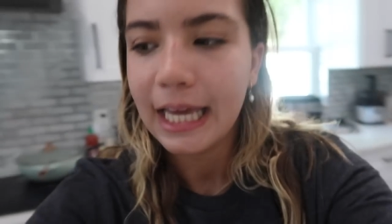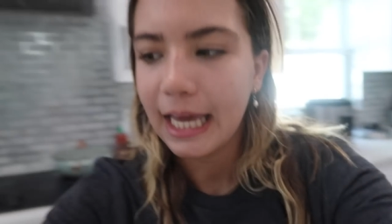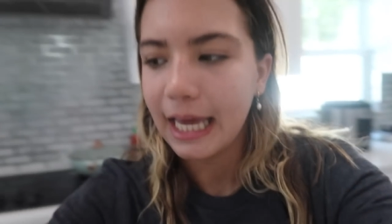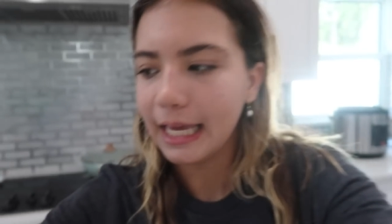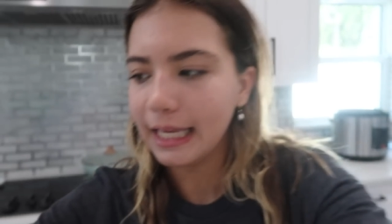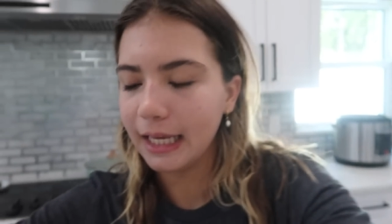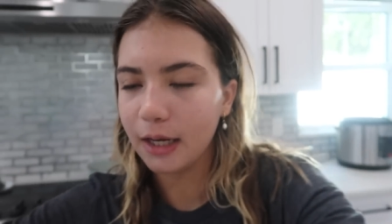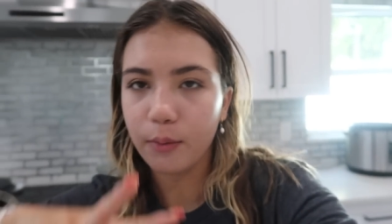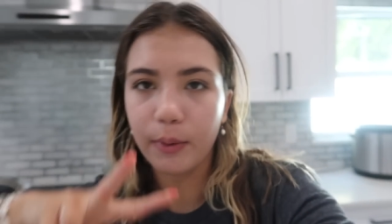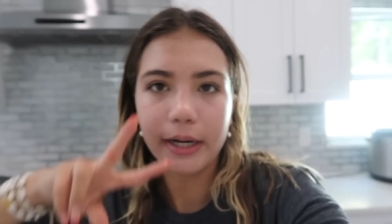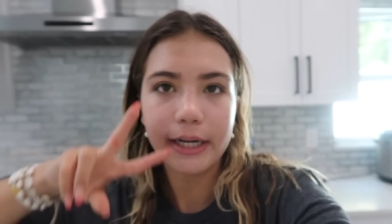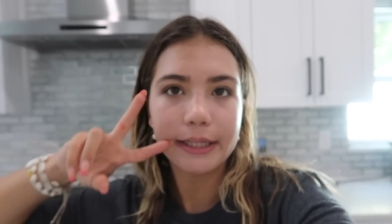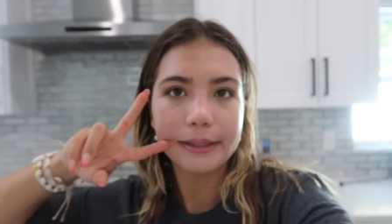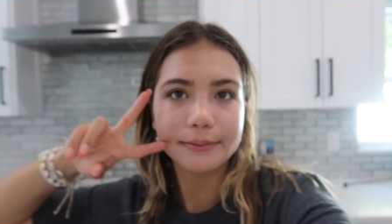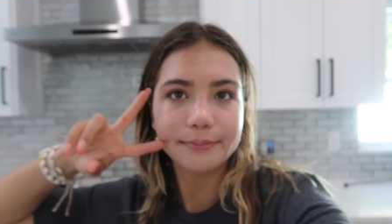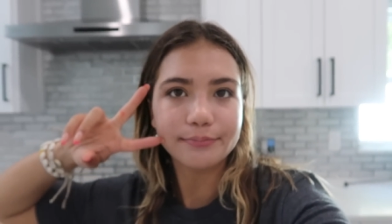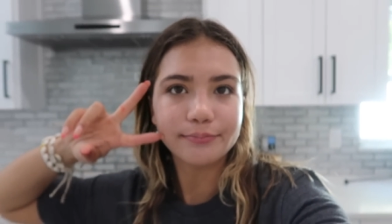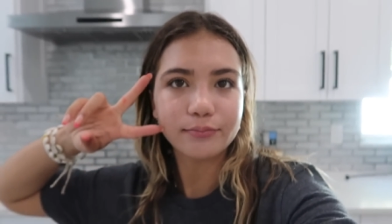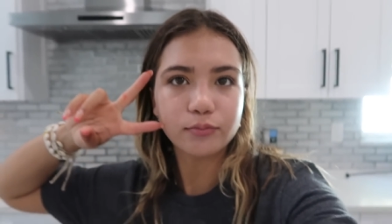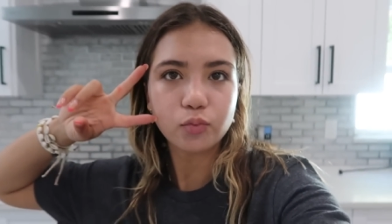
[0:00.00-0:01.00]
and get
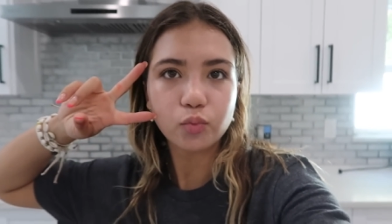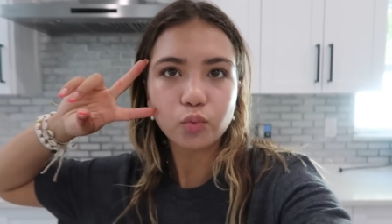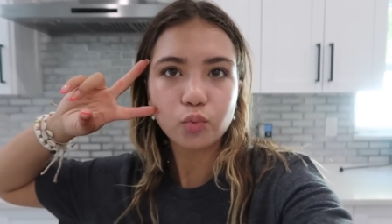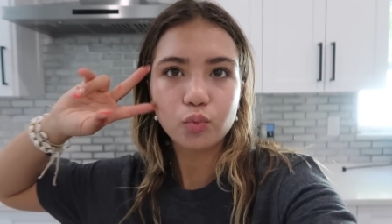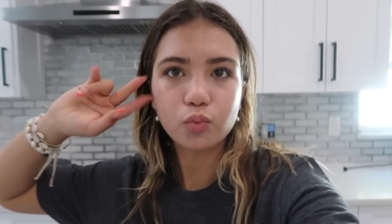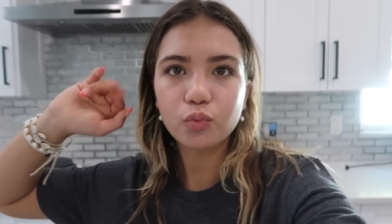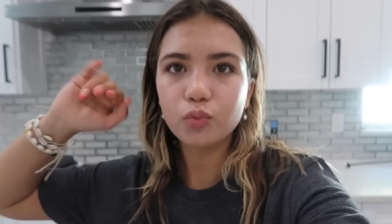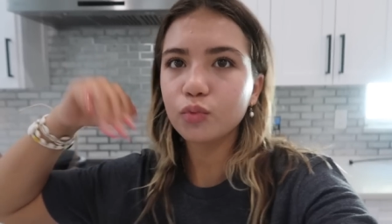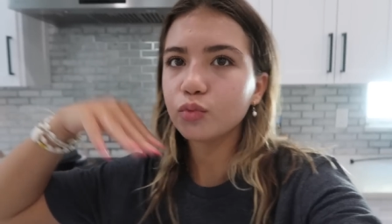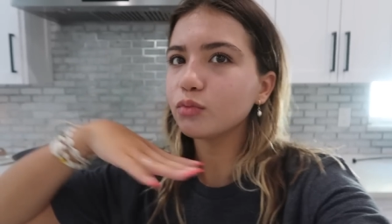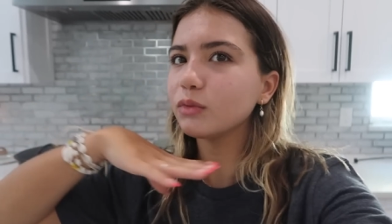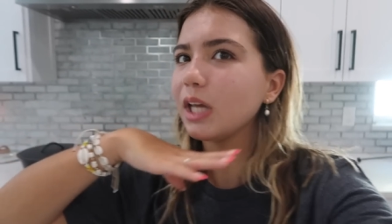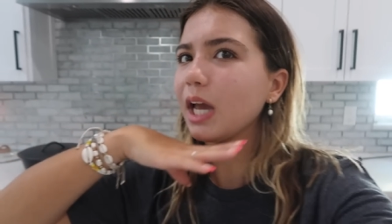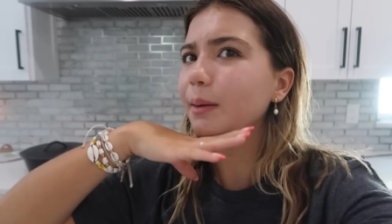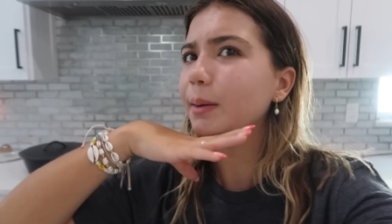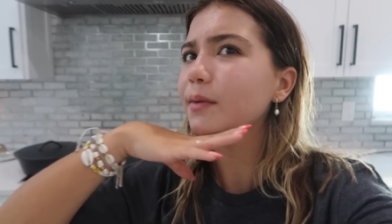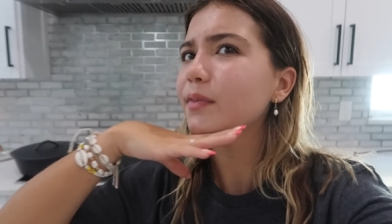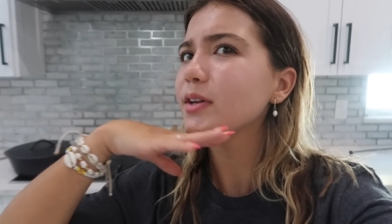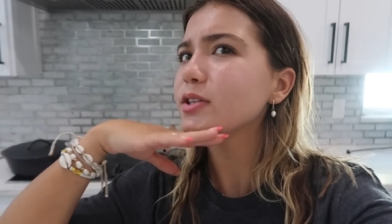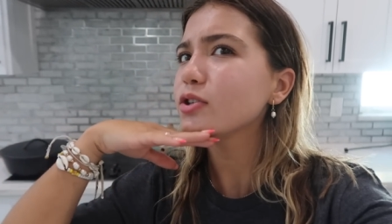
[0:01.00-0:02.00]
ready. Yeah,
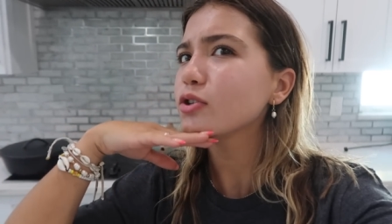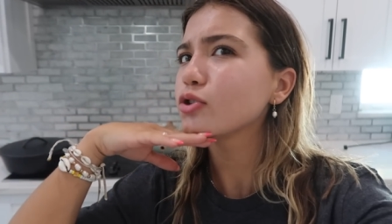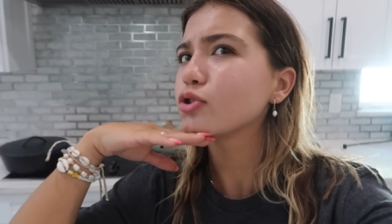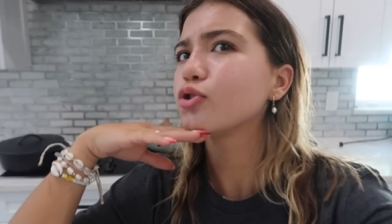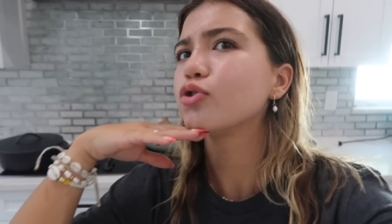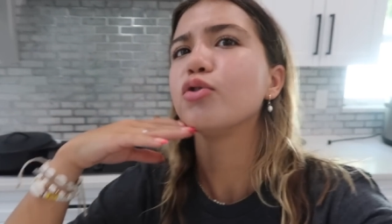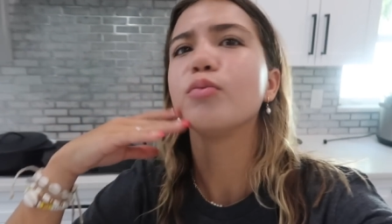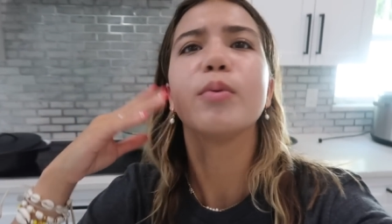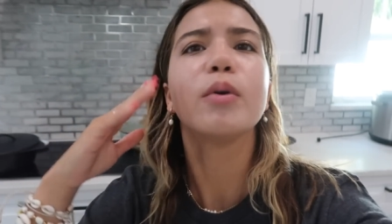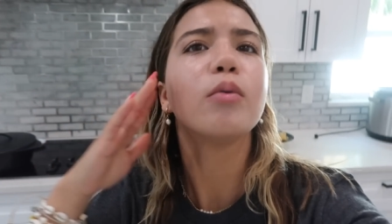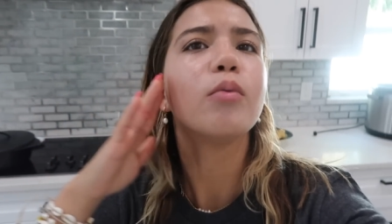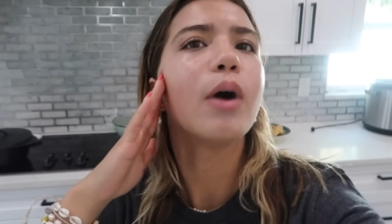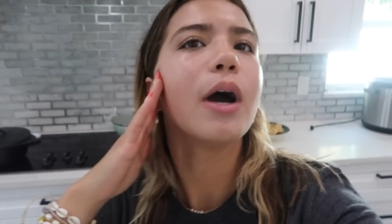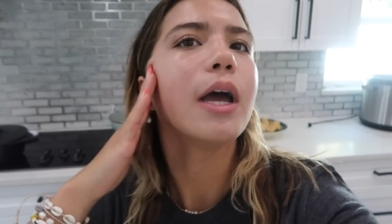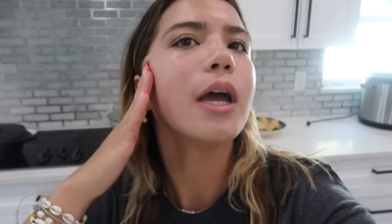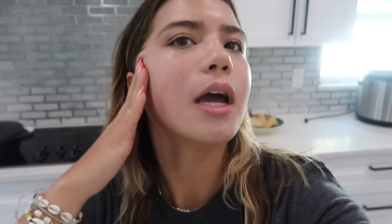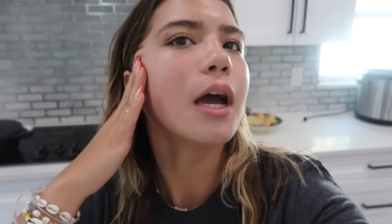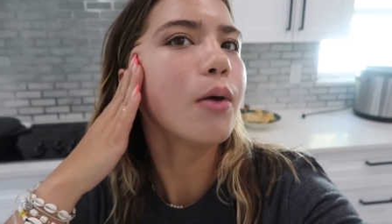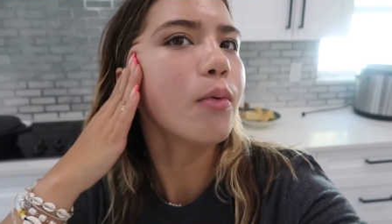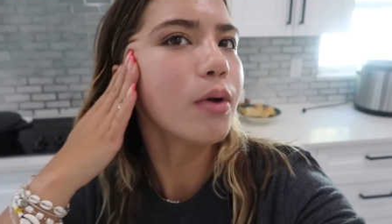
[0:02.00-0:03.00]
my face looks super
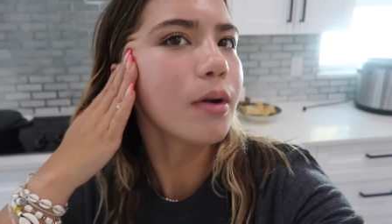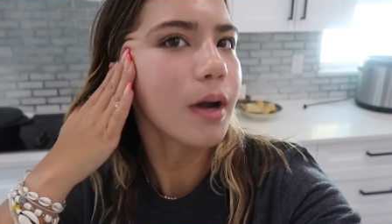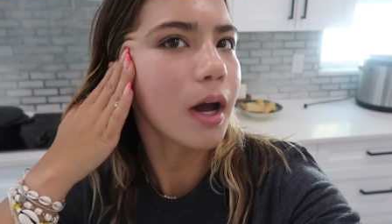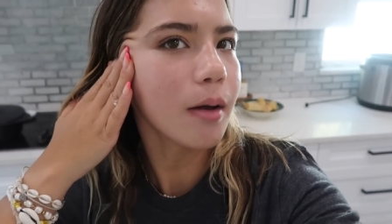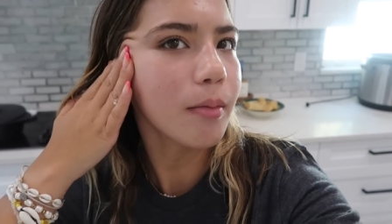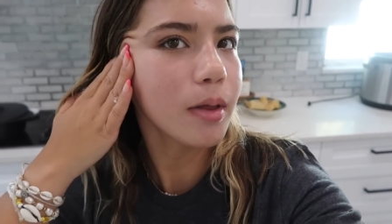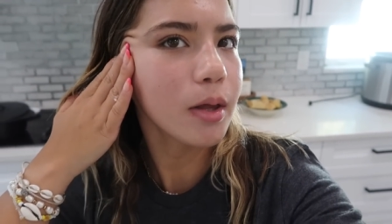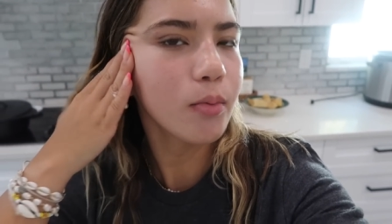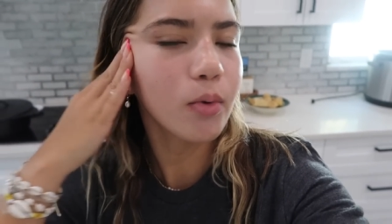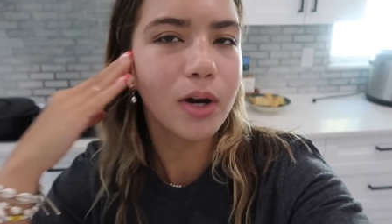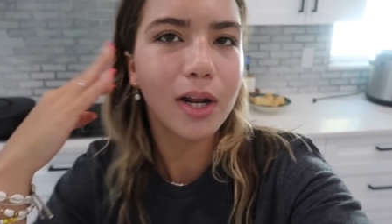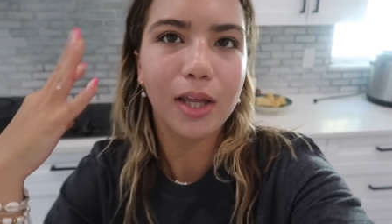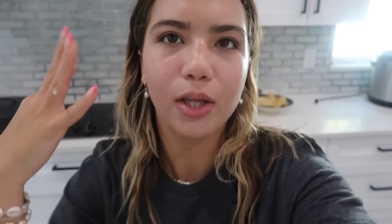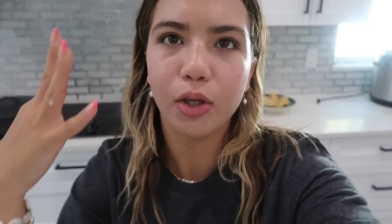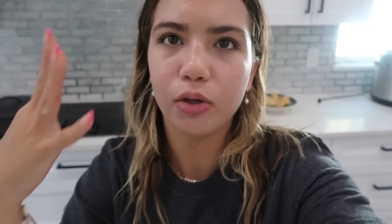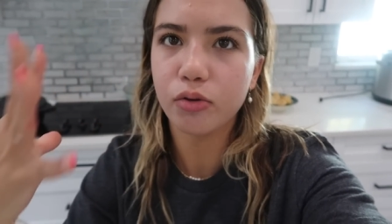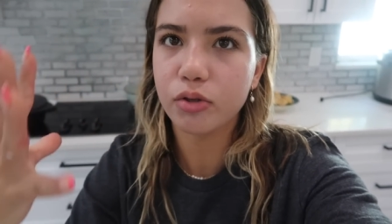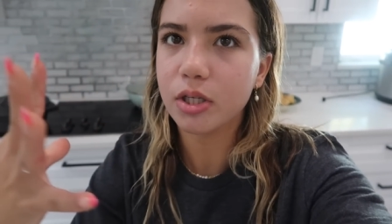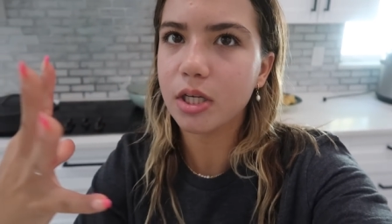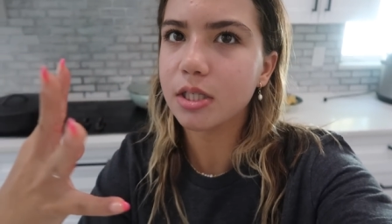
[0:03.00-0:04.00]
white. I would probably wouldn't
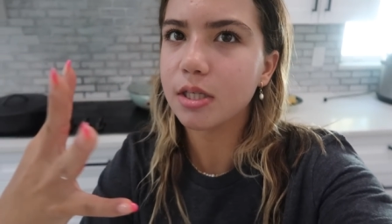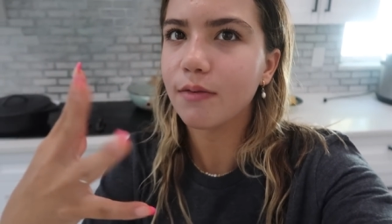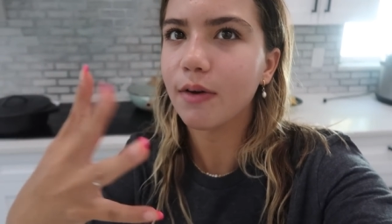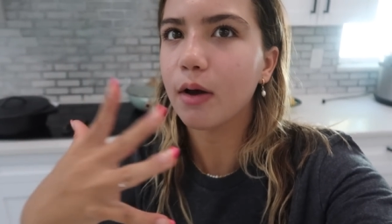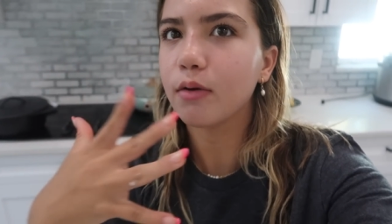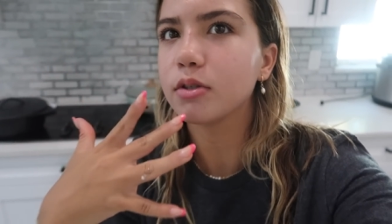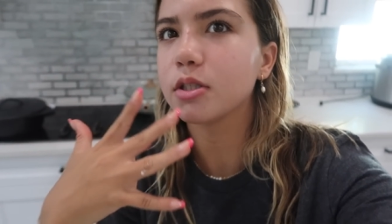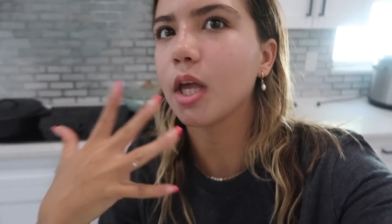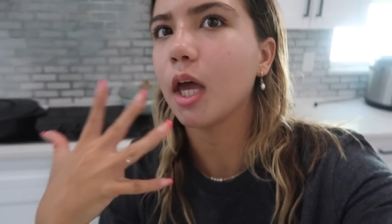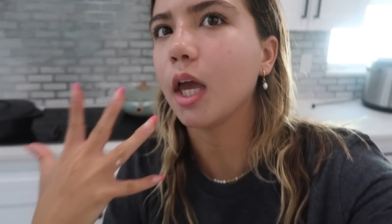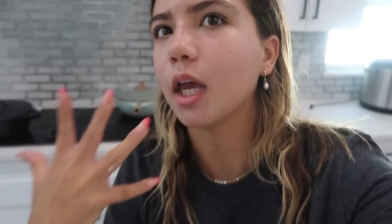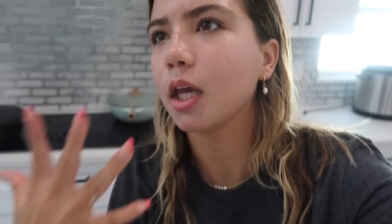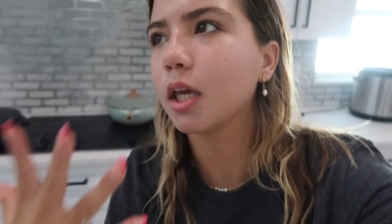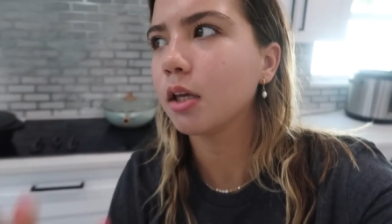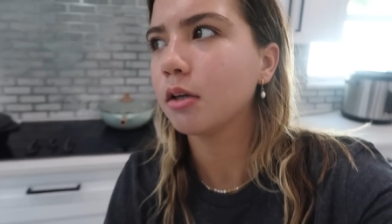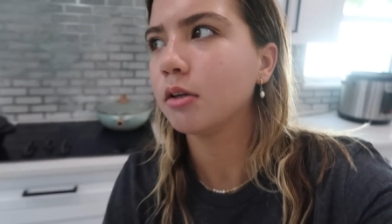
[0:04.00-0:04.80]
use this if I was like